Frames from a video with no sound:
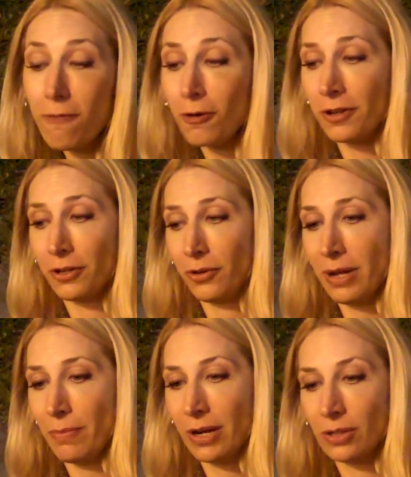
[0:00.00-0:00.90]
four of your
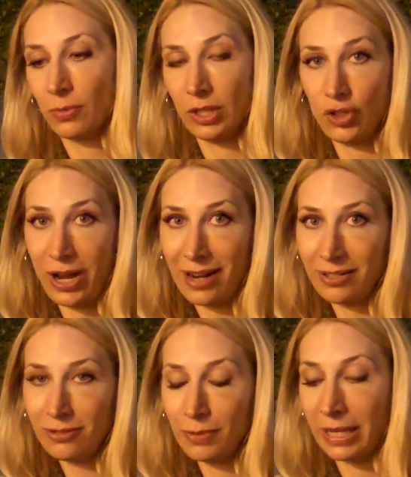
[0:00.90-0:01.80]
grandparents with the
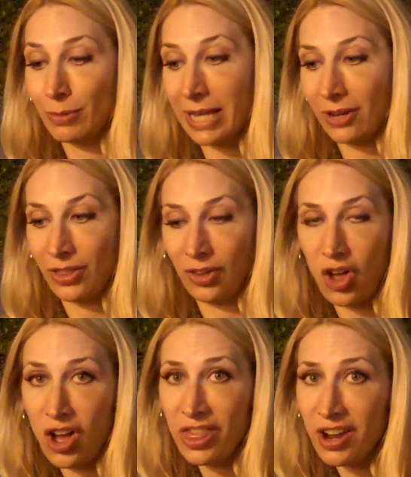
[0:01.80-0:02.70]
tractor when they was out on
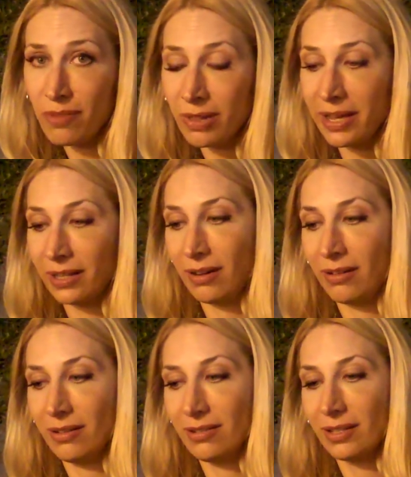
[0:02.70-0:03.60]
the lawn there playing
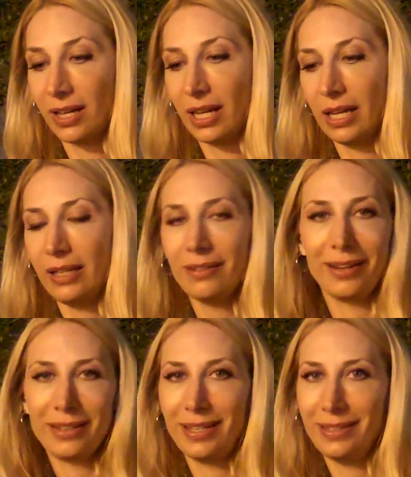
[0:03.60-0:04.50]
cards. They're
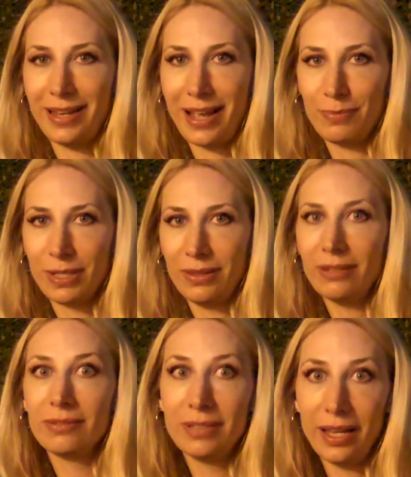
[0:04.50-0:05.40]
not kidnapped.
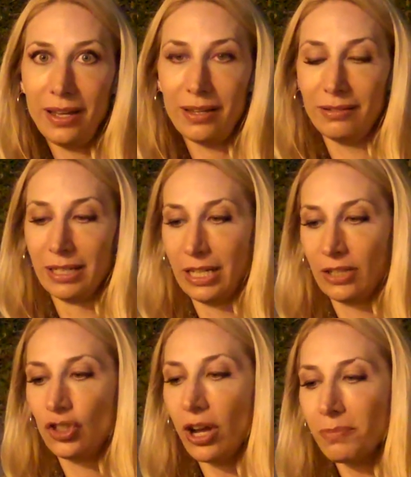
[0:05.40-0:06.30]
They're dead.
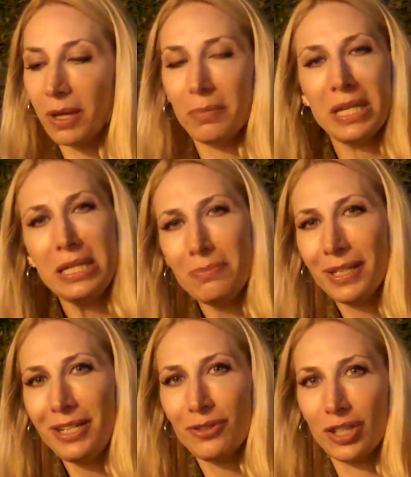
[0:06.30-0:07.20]
And chopped up
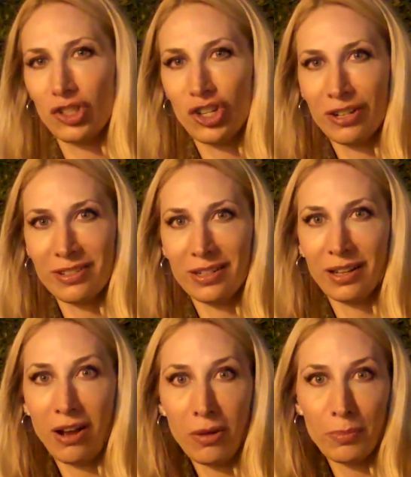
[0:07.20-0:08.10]
itty-bittier than chunks in
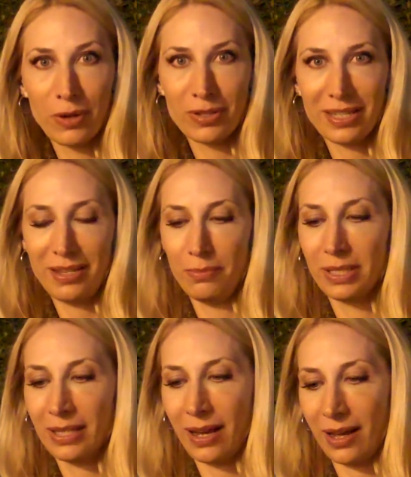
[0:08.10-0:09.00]
a compost heap
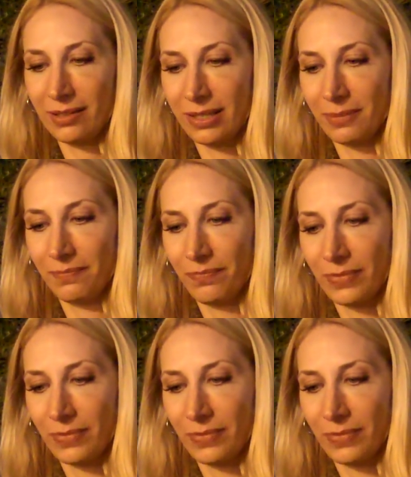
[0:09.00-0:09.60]
besides."